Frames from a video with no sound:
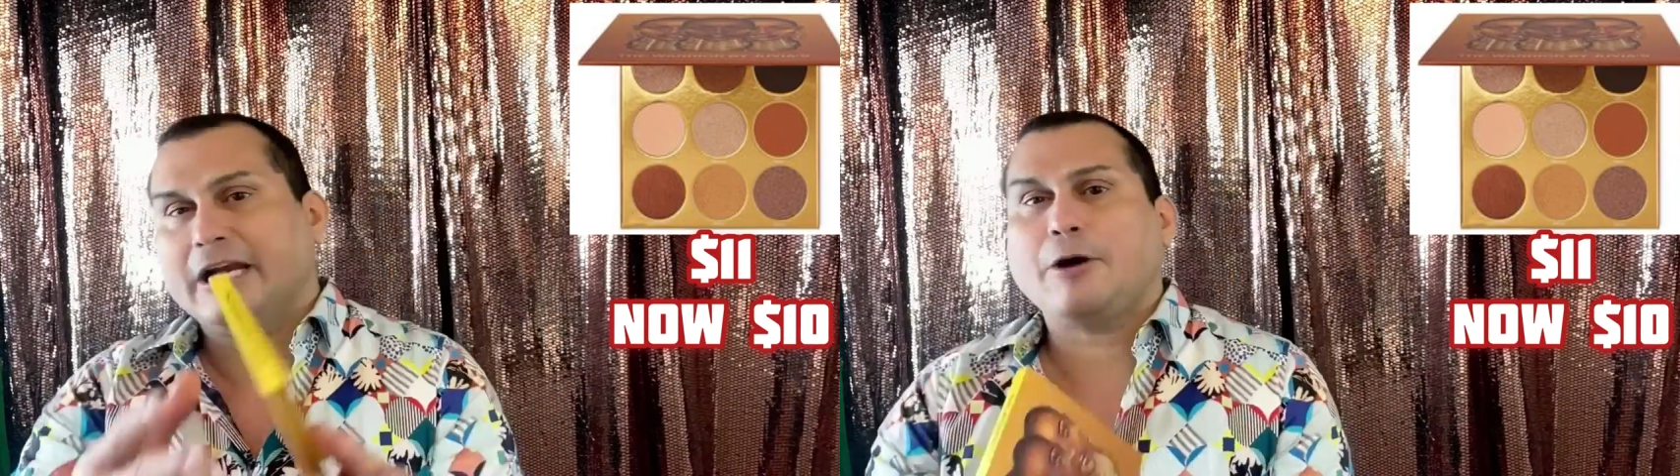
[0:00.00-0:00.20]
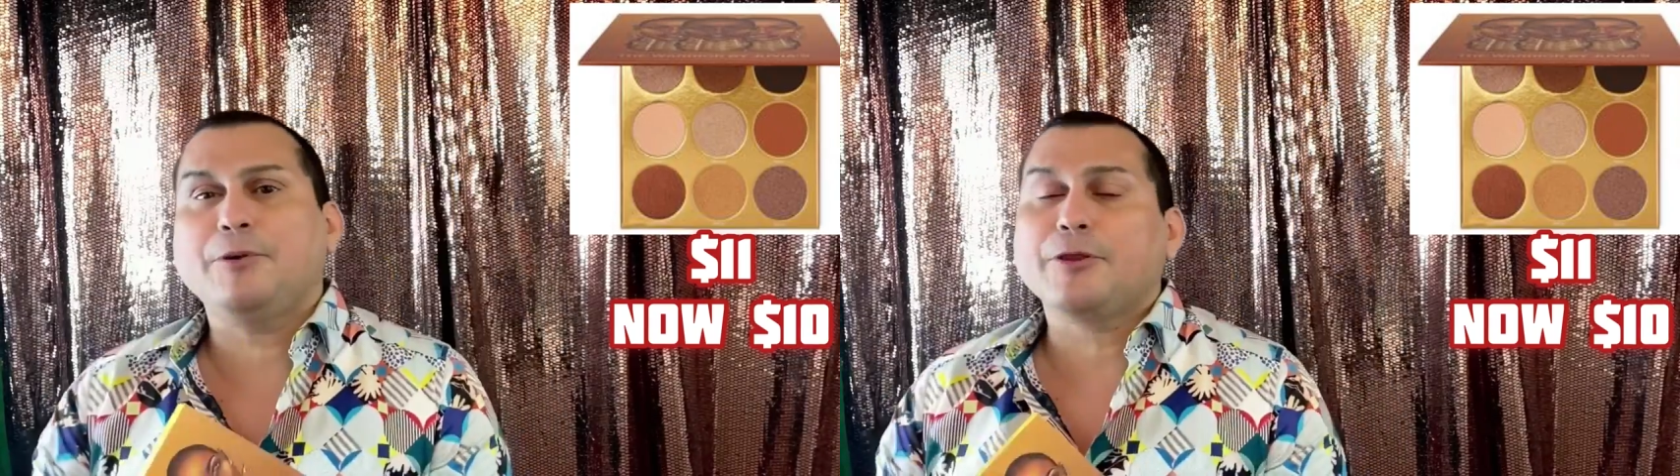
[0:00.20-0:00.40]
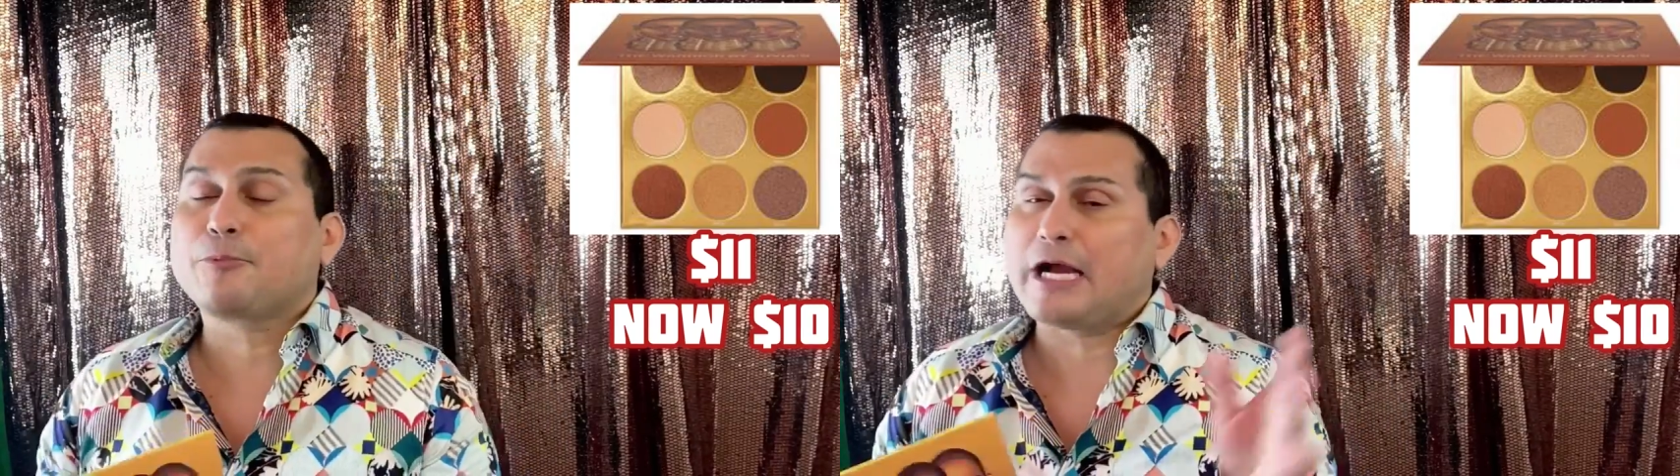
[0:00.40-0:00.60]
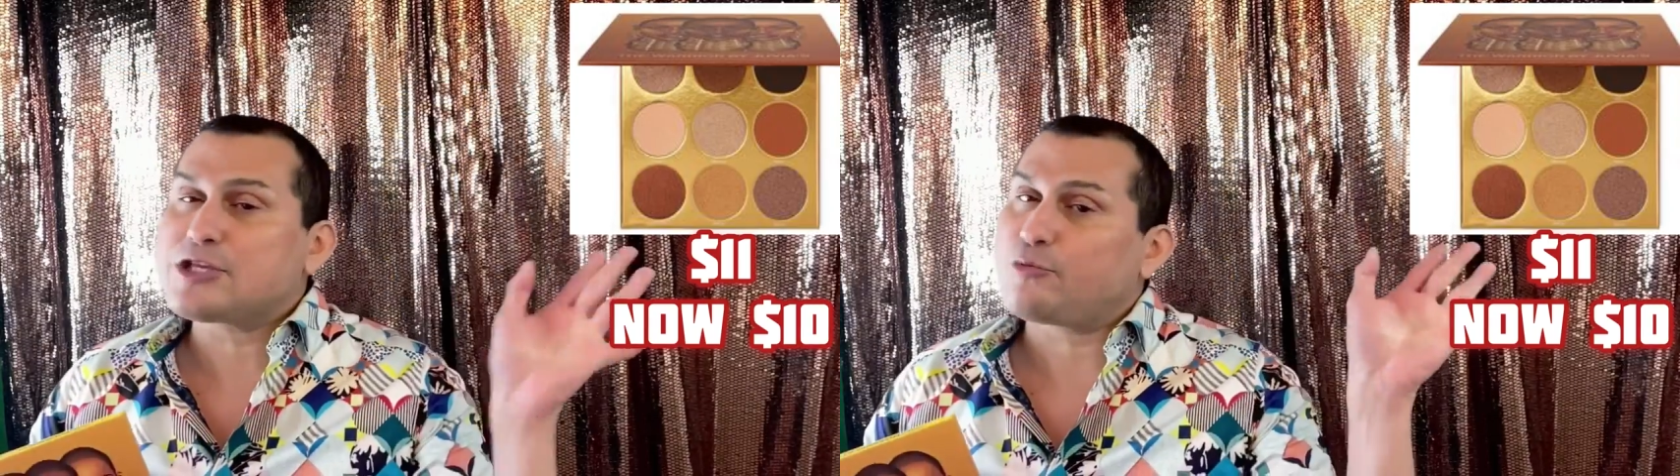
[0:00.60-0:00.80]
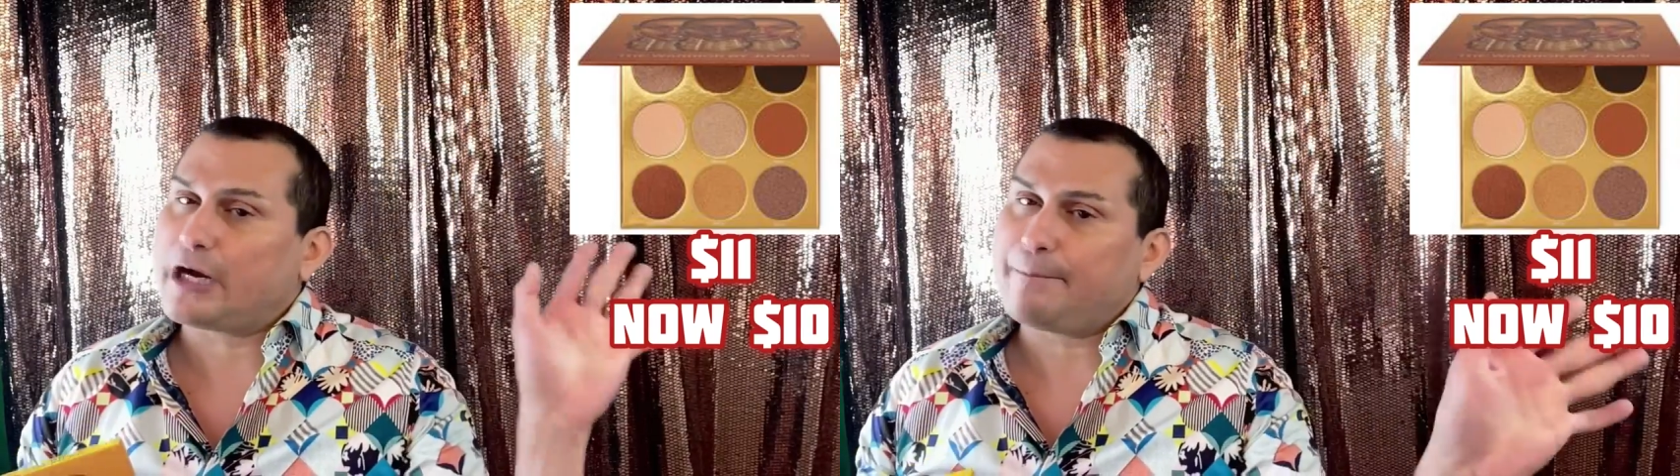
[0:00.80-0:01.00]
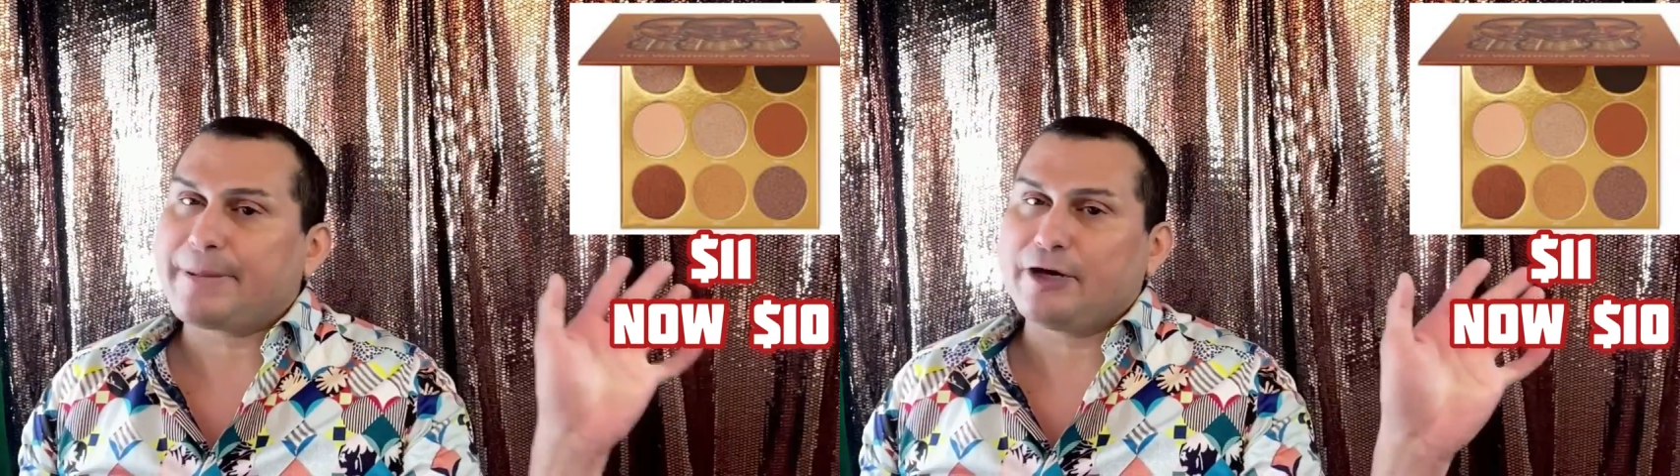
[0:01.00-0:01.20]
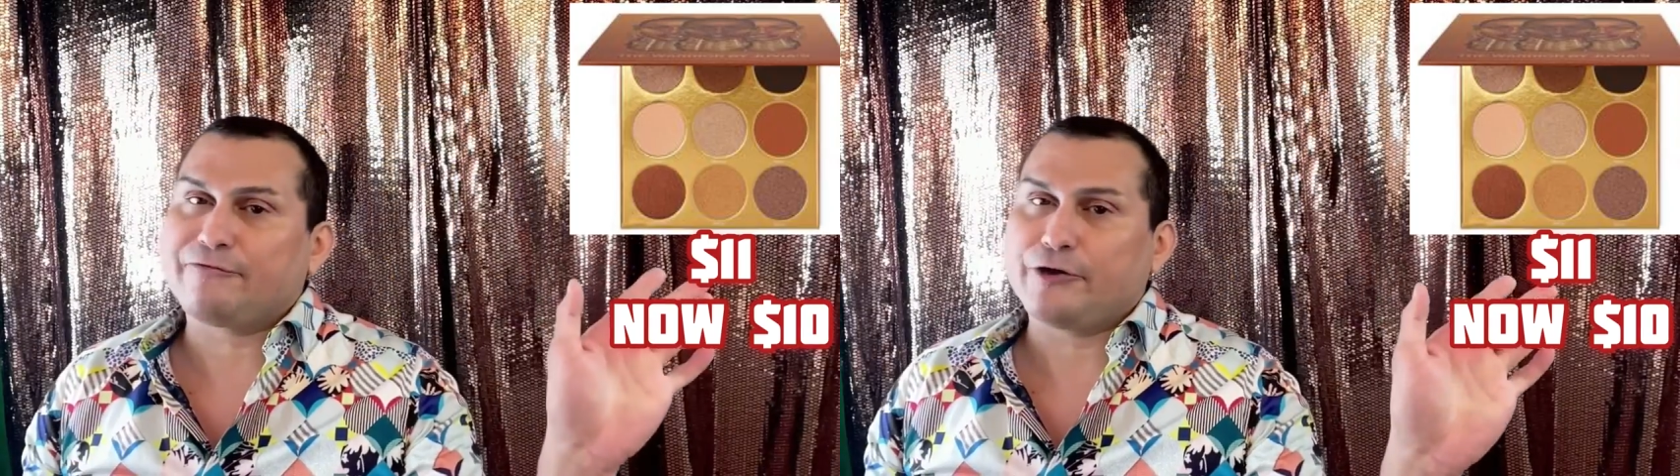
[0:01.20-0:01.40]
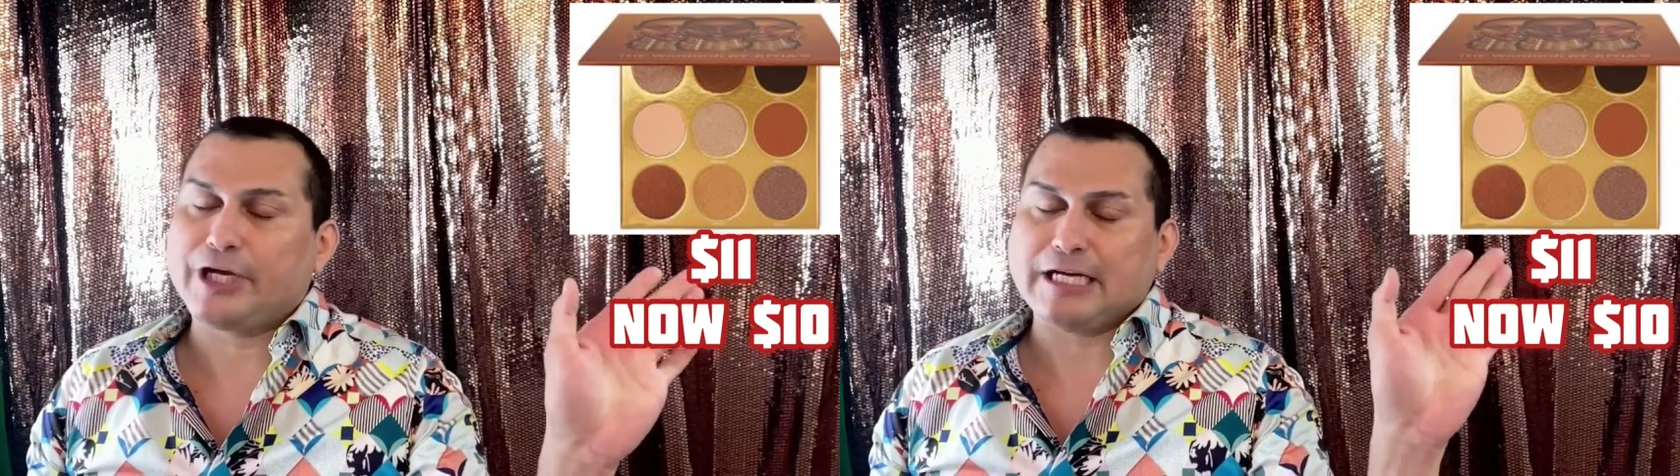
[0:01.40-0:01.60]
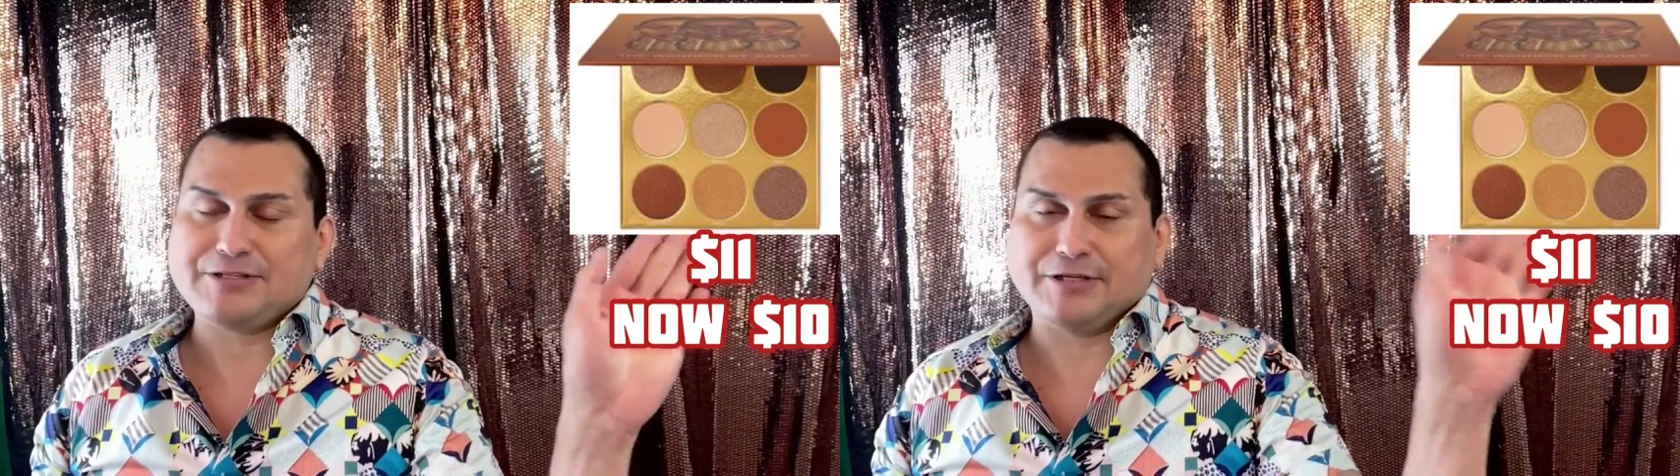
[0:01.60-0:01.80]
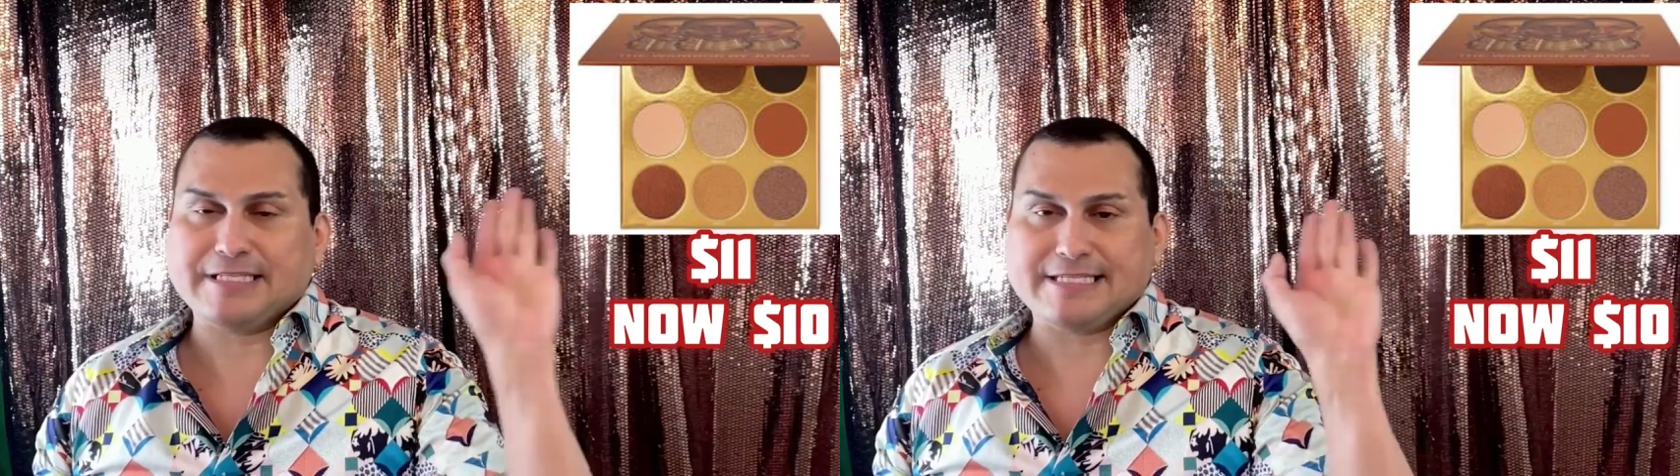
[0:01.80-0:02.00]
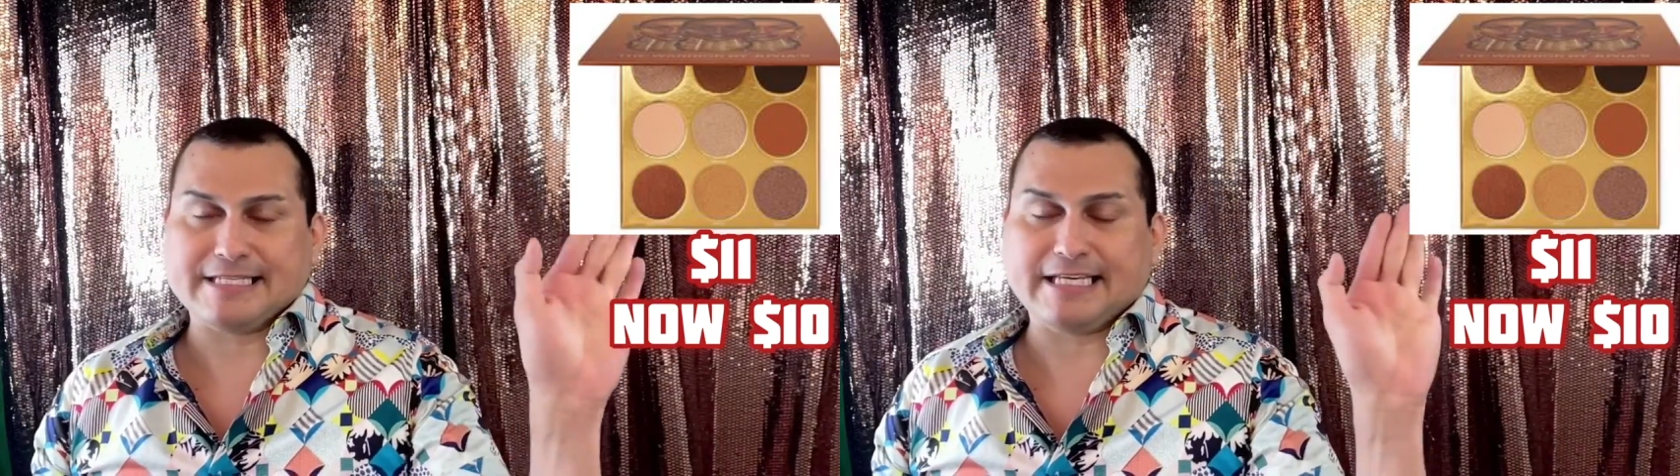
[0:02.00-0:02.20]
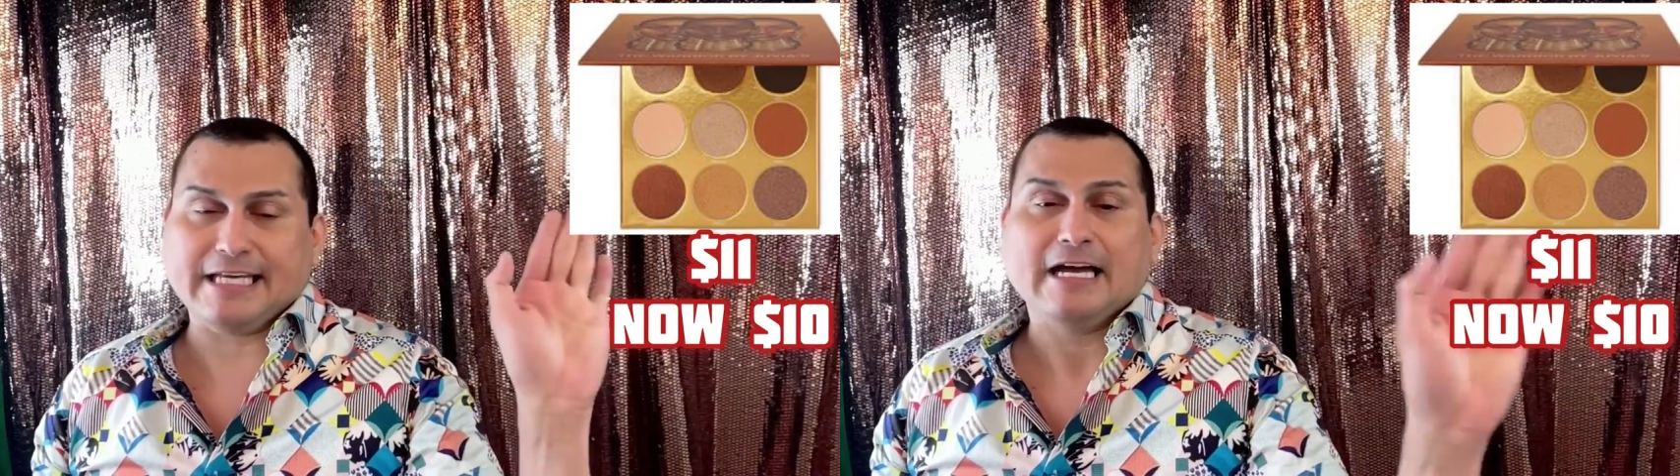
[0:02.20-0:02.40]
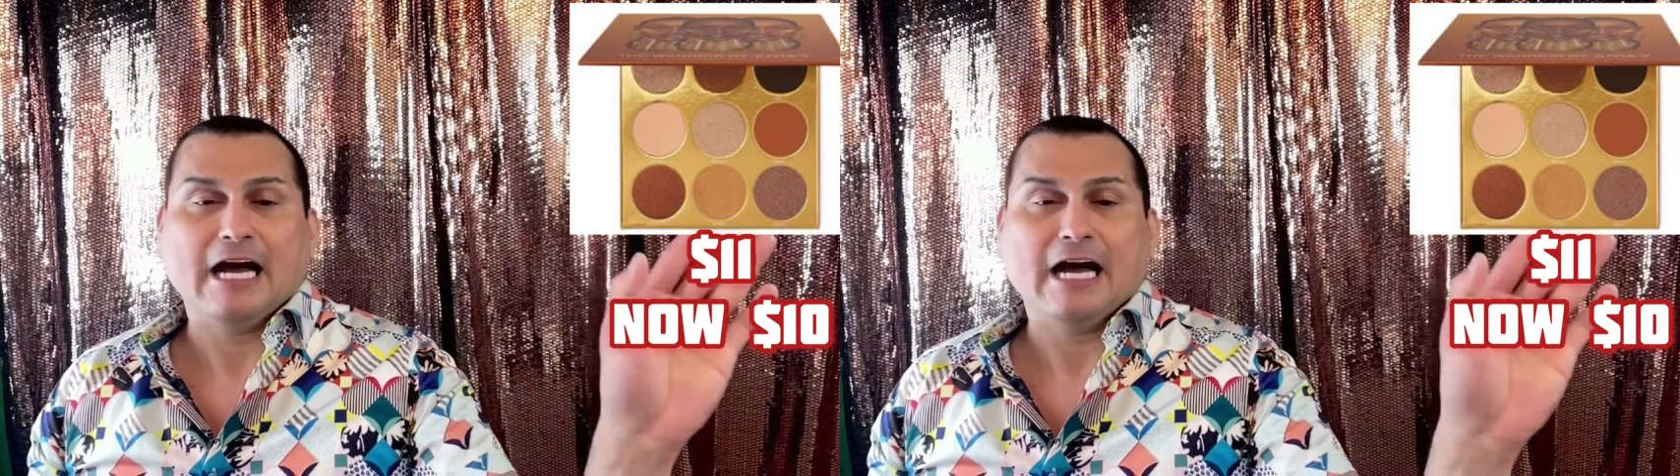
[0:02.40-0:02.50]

put the price right up here for you guys so you can see,